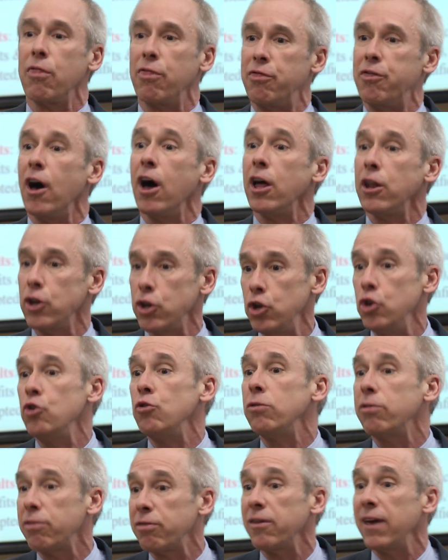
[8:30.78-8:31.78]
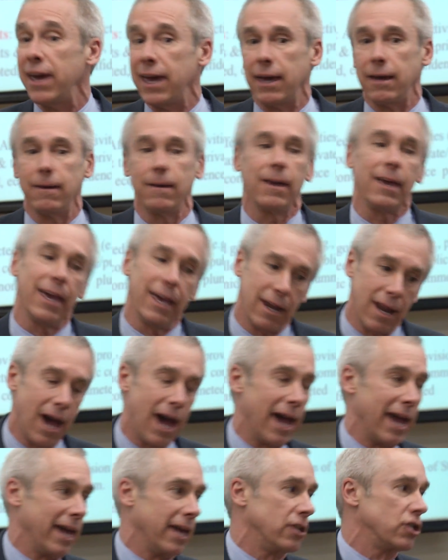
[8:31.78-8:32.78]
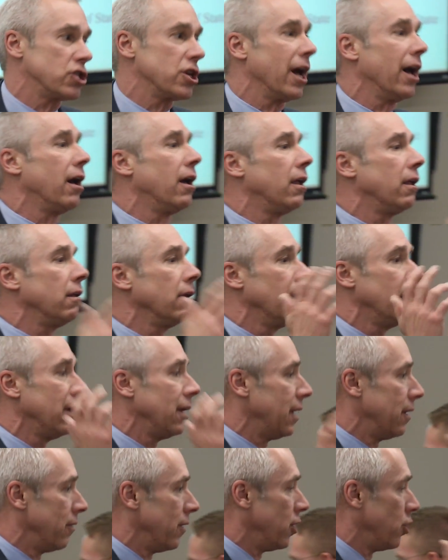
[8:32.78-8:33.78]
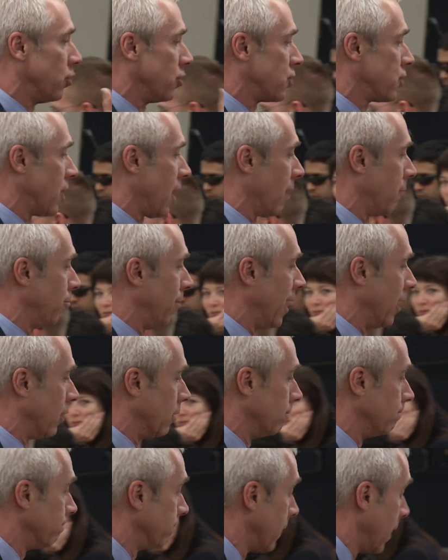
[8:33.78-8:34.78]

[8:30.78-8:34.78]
the new thing in IHL, in the jus ad bellum.